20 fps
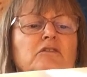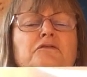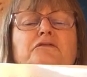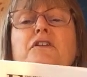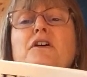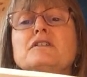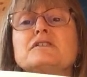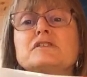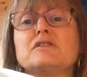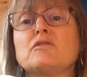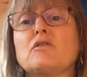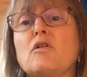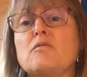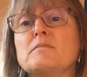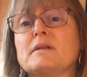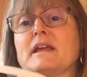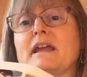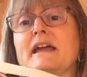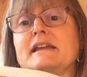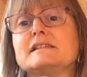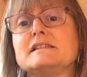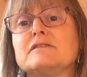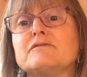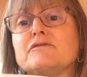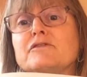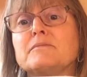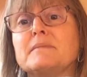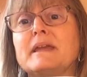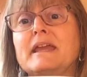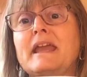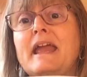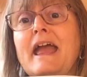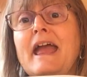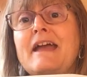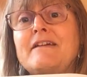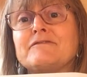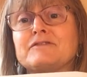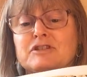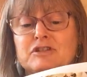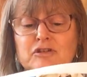look far too complicated for me
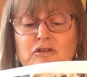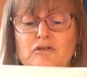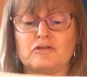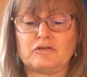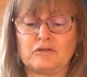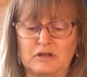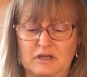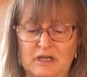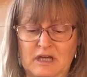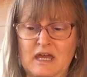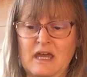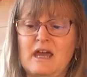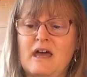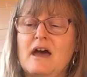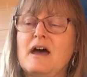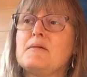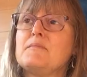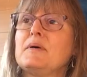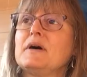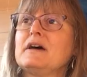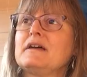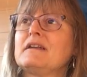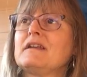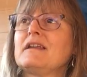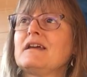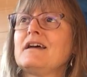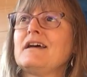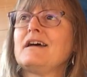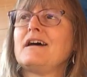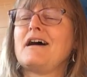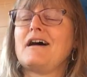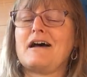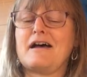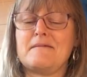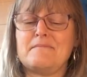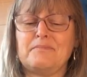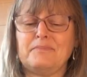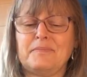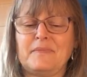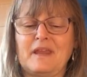ever to cook, but
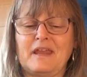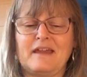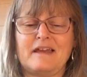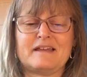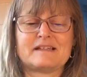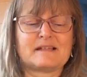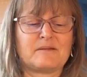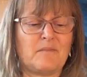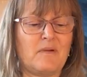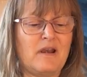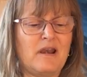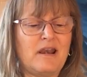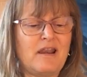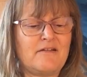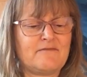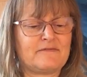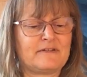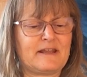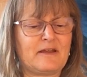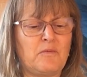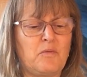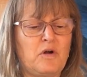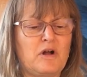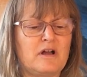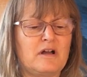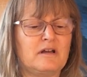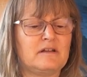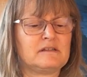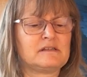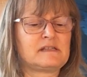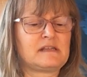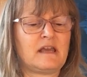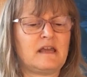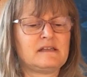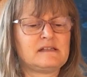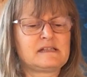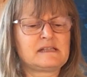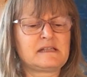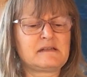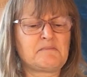some lovely words.
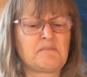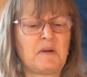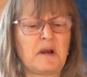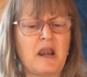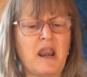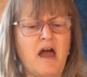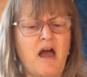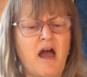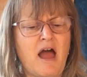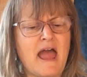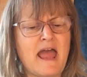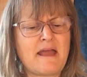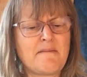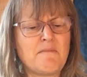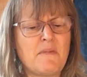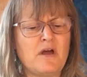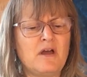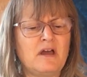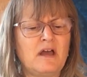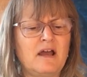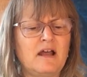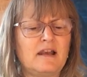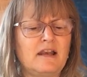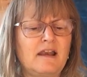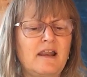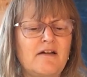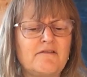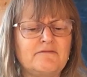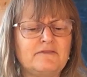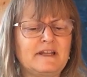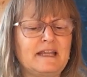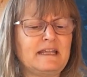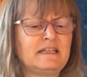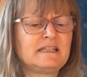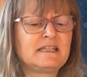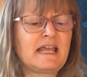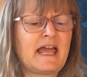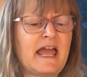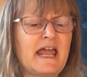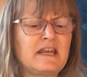Sublime, lovely,
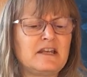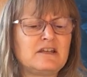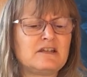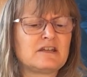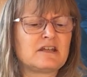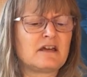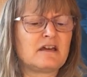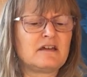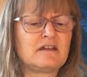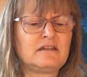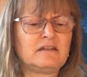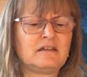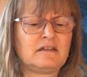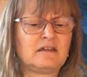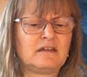tender.